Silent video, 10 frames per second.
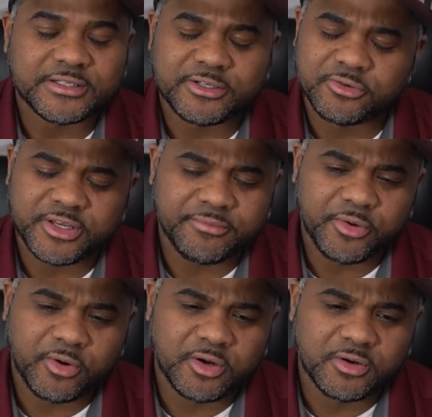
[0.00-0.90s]
And don't get me
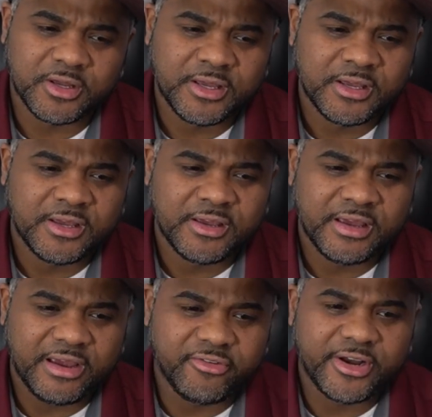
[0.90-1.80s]
wrong,
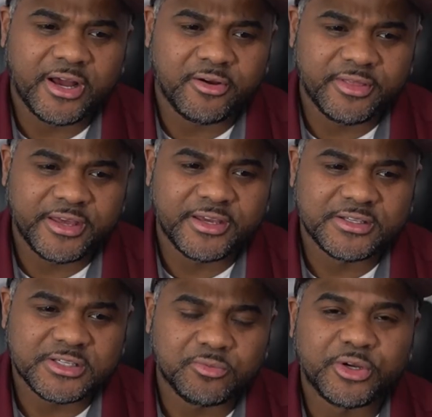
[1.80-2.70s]
every now and then
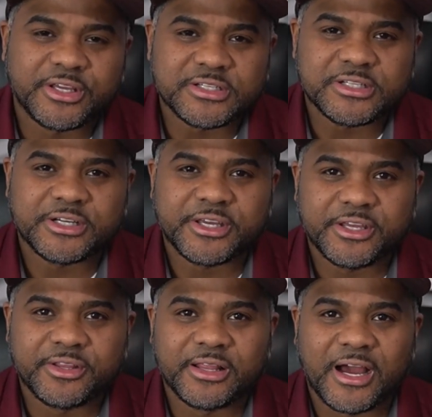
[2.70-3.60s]
someone gets lucky
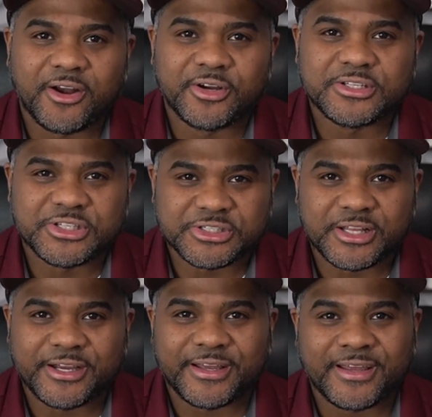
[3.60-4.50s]
in the lottery, just
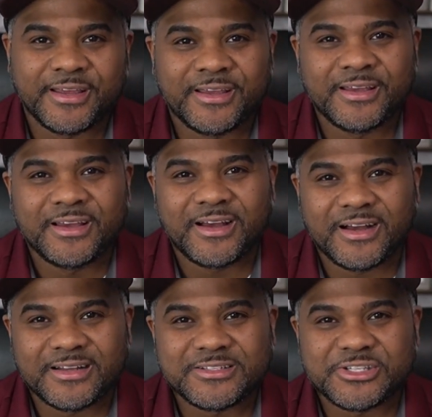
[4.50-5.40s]
like
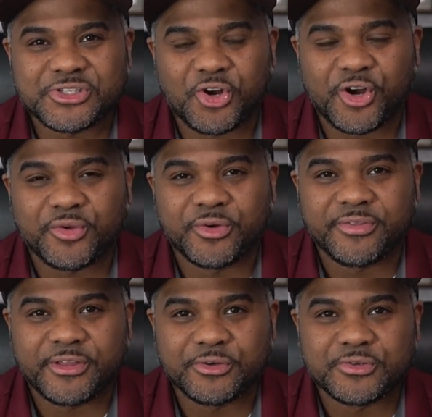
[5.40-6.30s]
just starting with
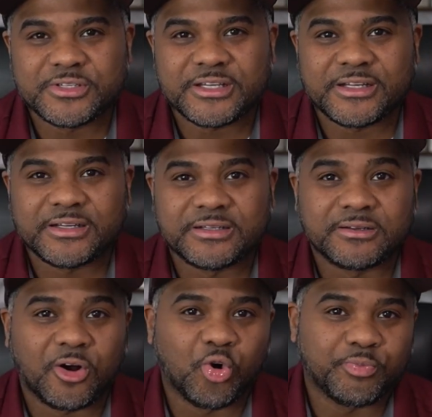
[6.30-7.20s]
those
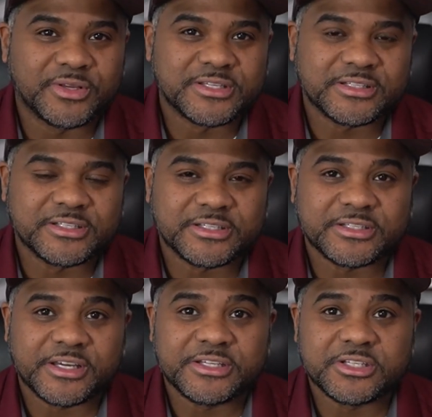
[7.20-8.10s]
open
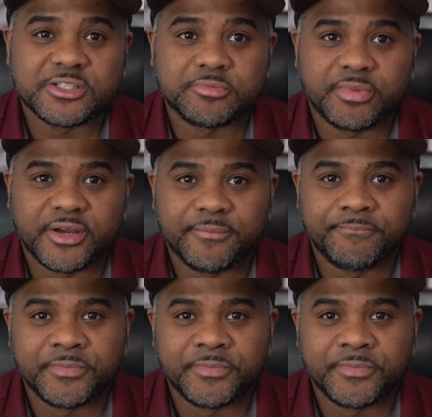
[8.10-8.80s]
solicitations. But